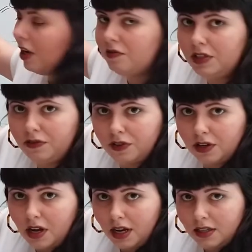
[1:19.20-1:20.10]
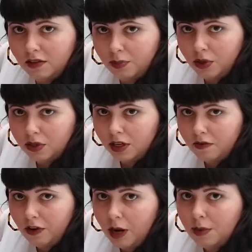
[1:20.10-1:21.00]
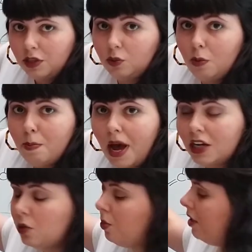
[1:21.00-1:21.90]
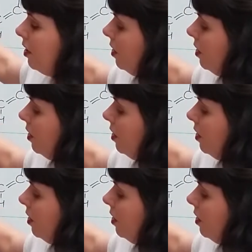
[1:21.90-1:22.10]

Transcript: of different kinds of proton environments will match with